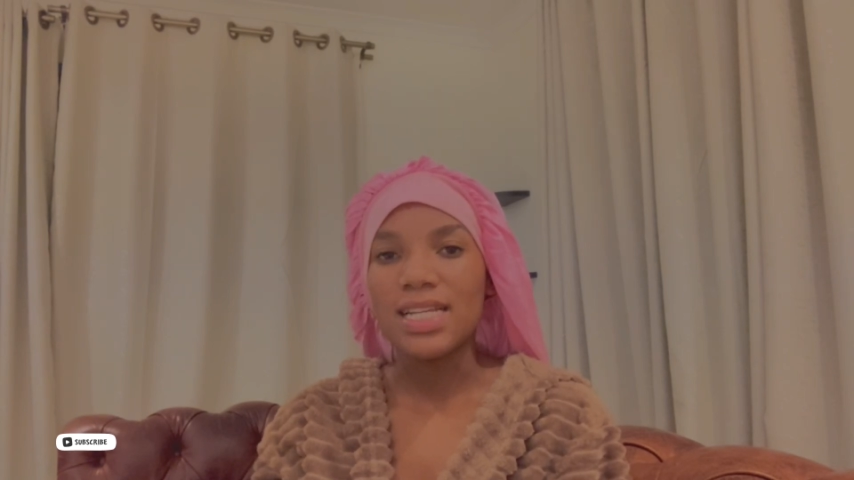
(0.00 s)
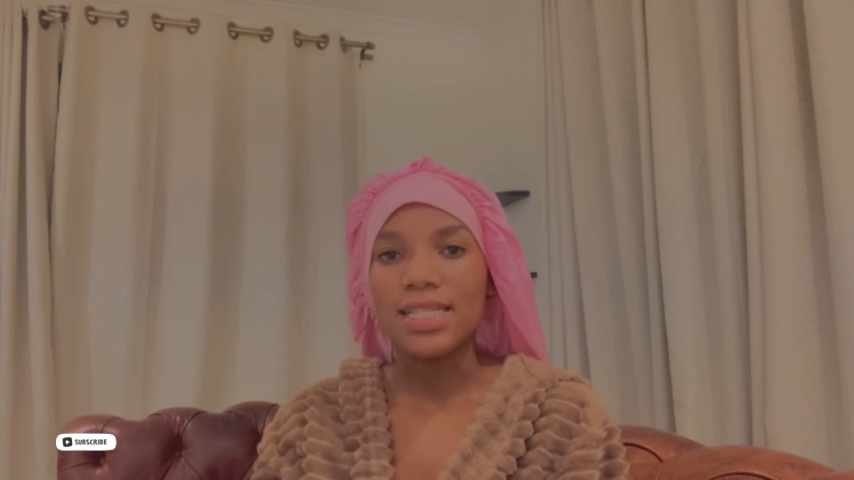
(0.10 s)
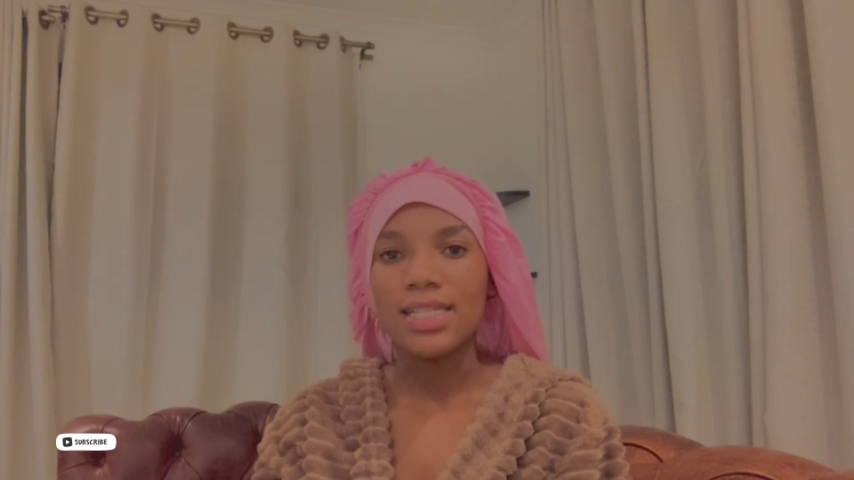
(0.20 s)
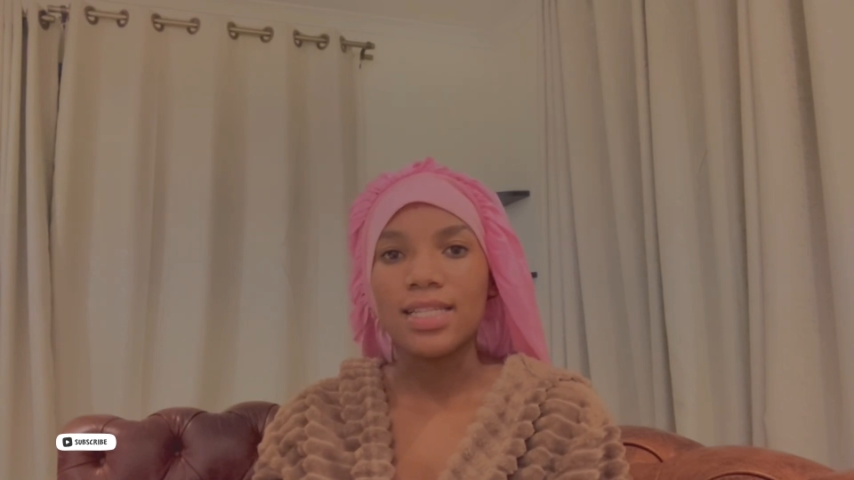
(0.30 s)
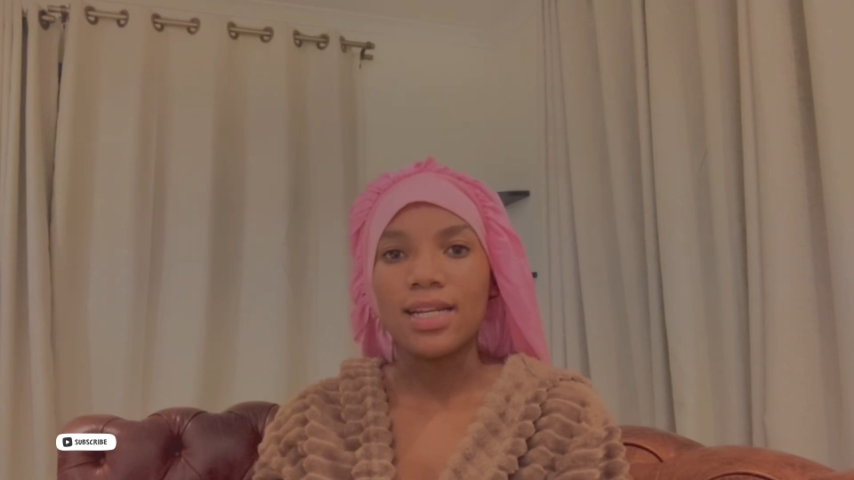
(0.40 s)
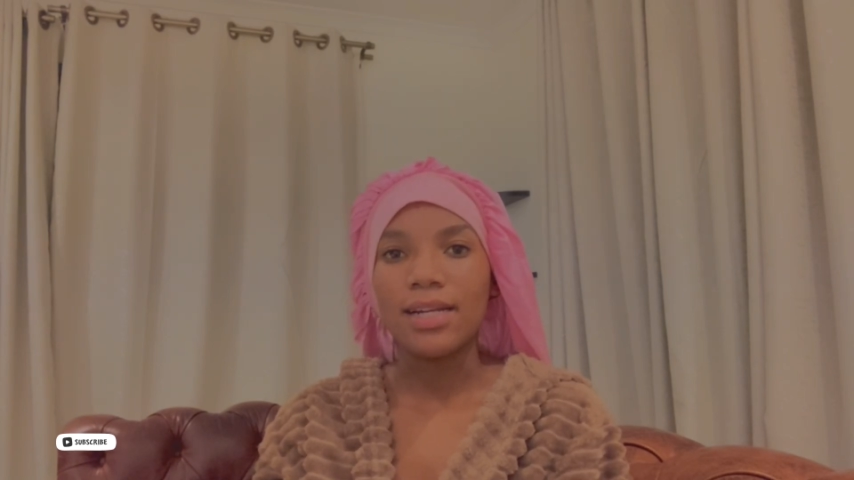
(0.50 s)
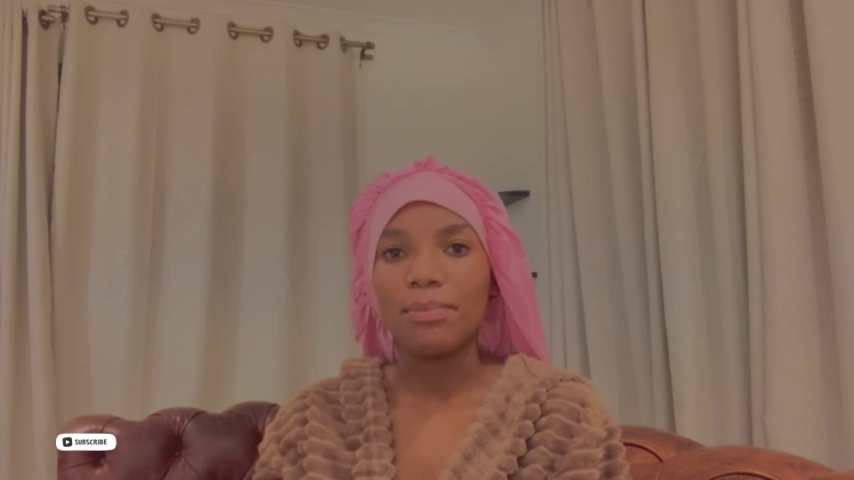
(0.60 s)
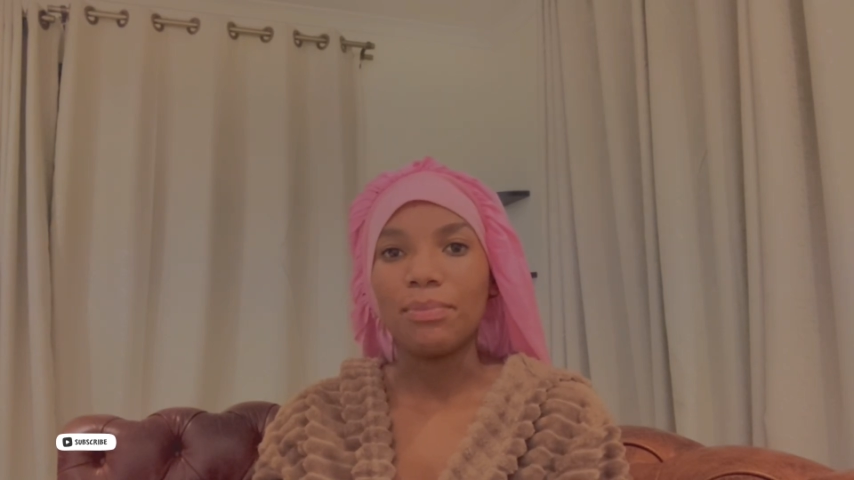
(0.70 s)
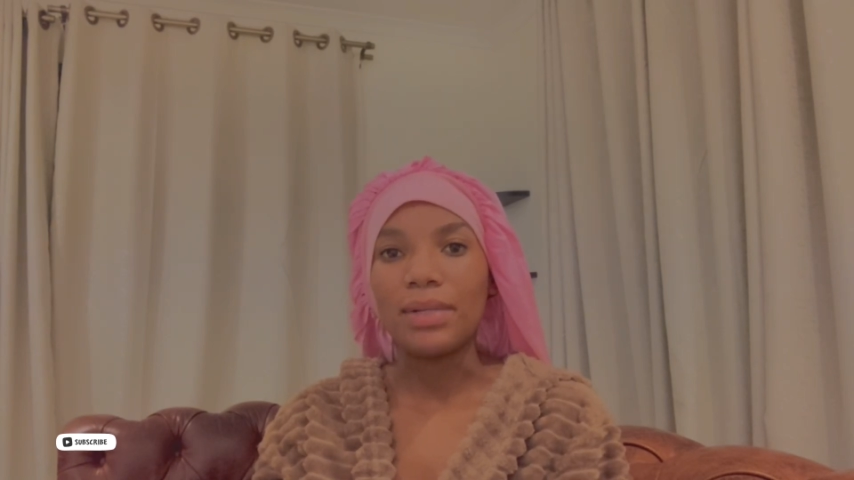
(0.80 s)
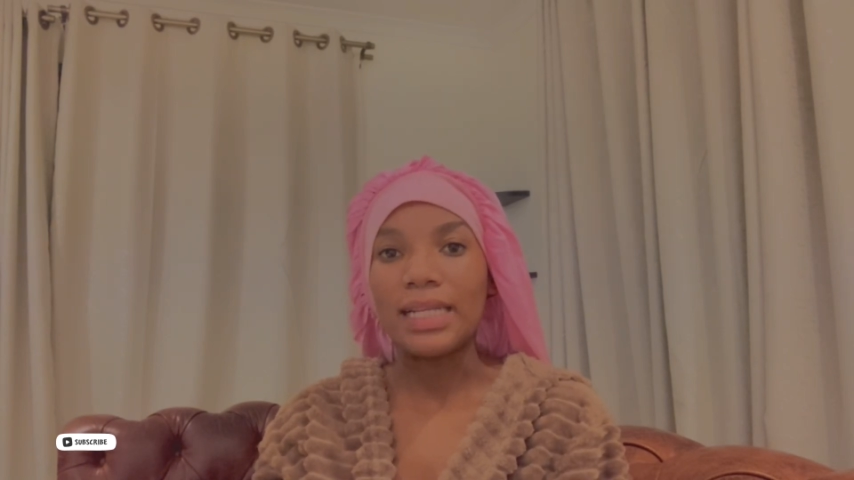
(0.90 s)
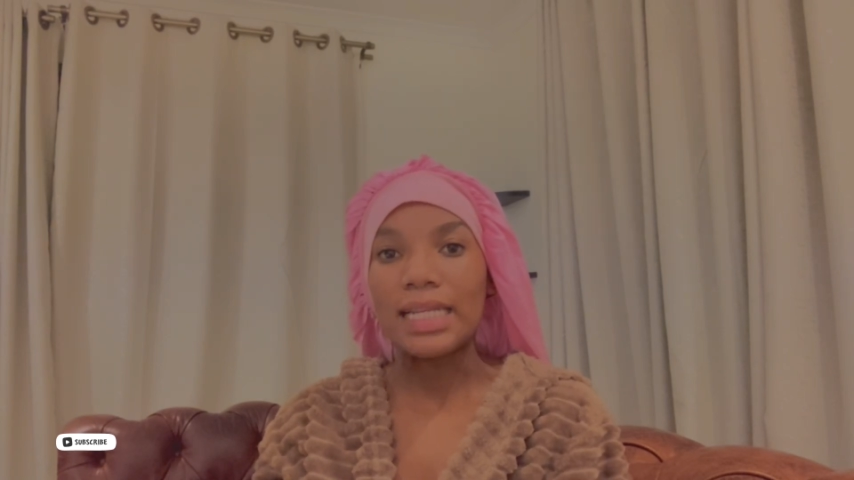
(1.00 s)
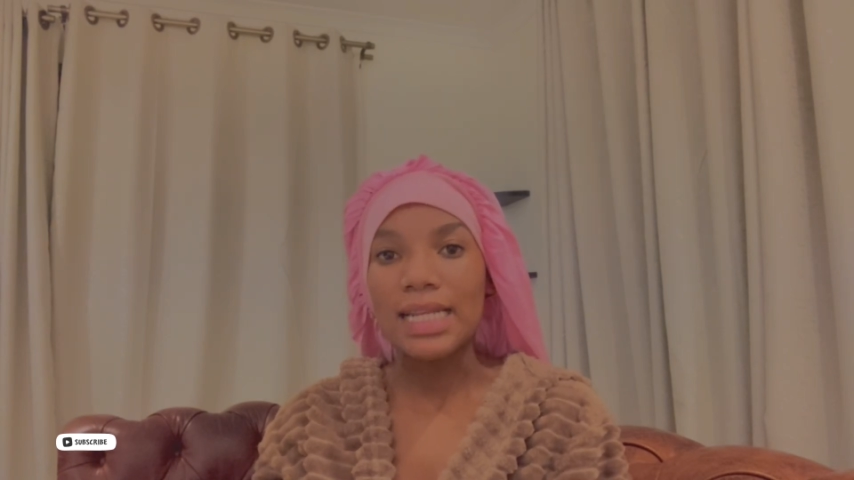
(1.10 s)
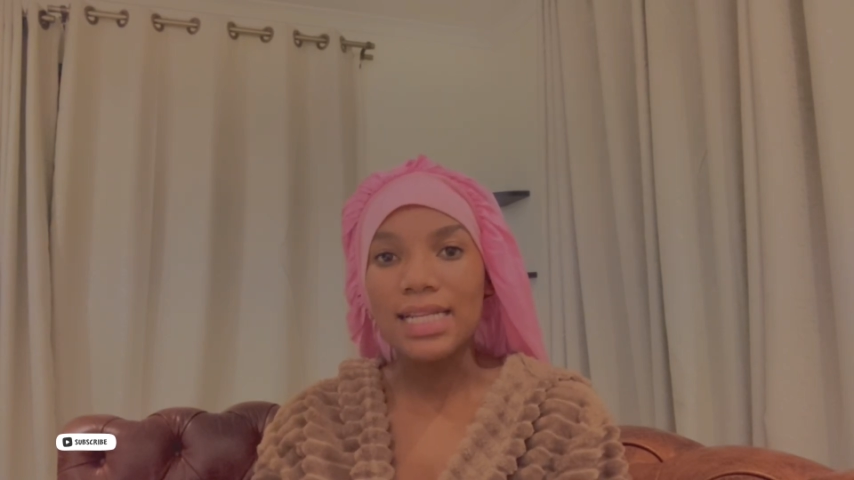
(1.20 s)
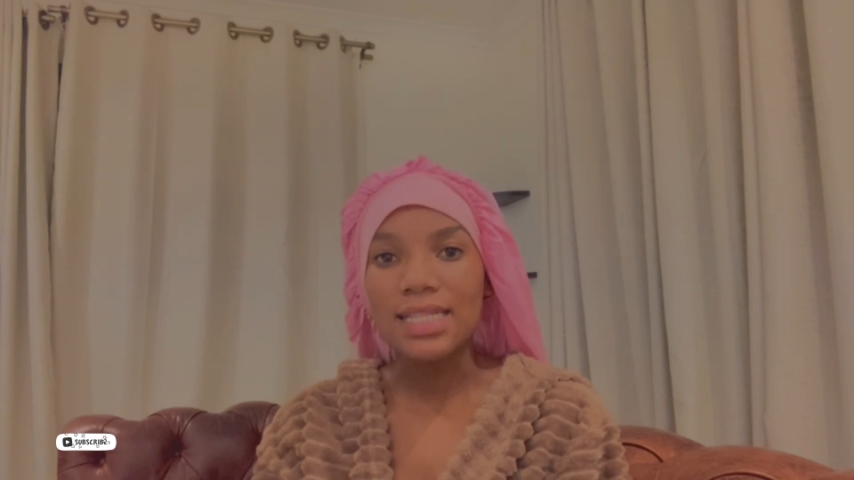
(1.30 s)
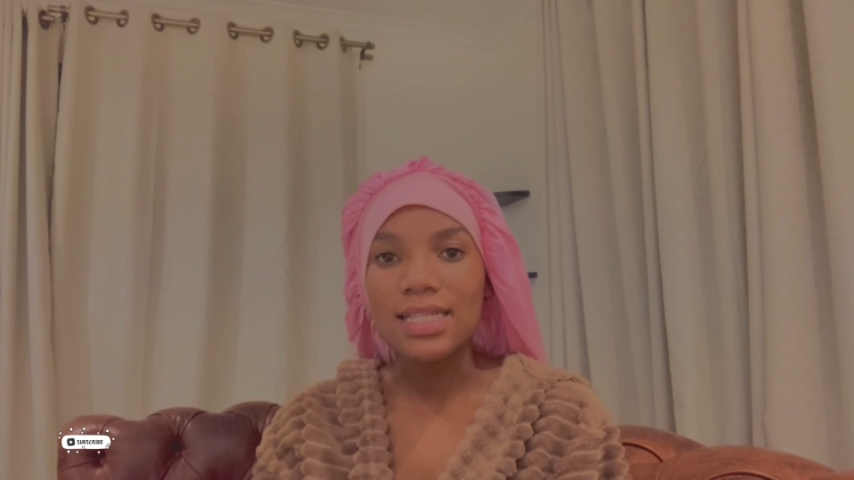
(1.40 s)

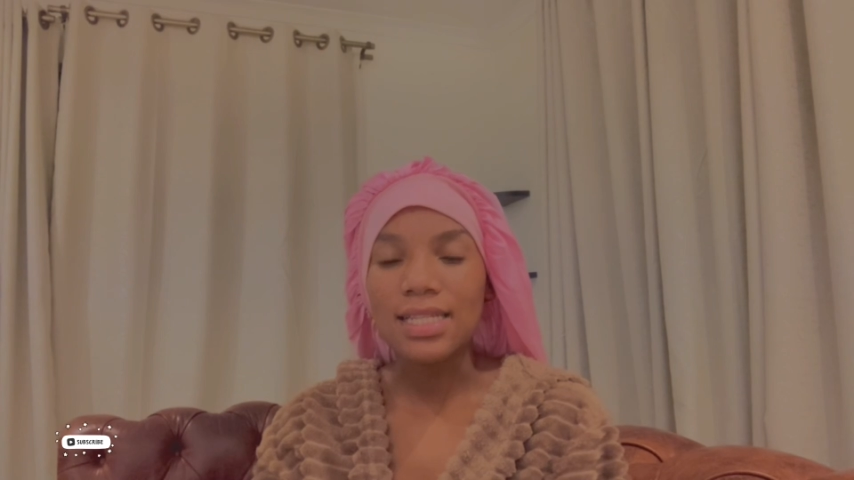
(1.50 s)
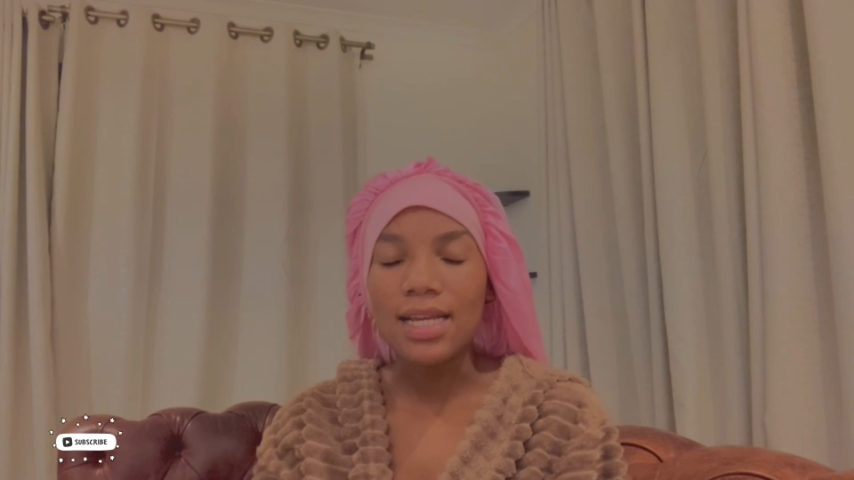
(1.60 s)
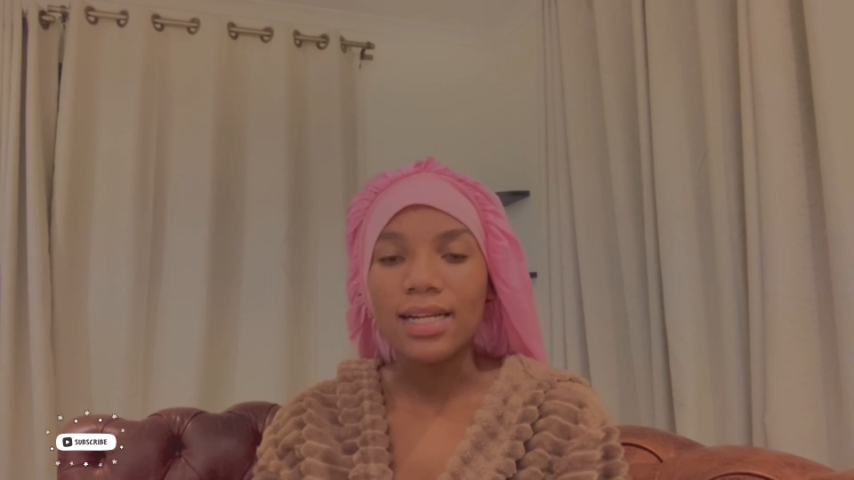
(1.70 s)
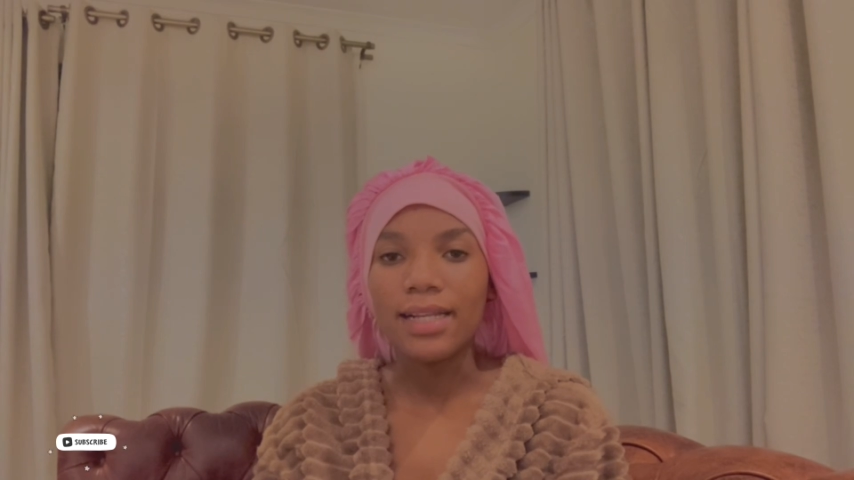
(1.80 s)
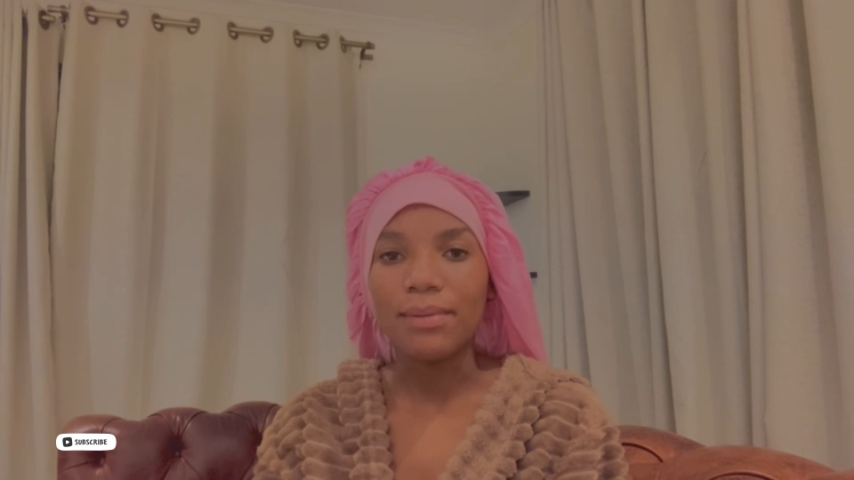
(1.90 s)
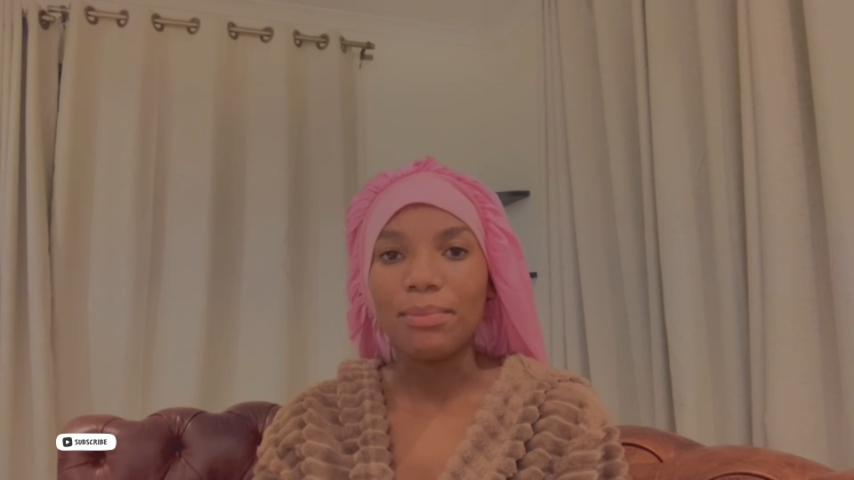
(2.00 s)
necessarily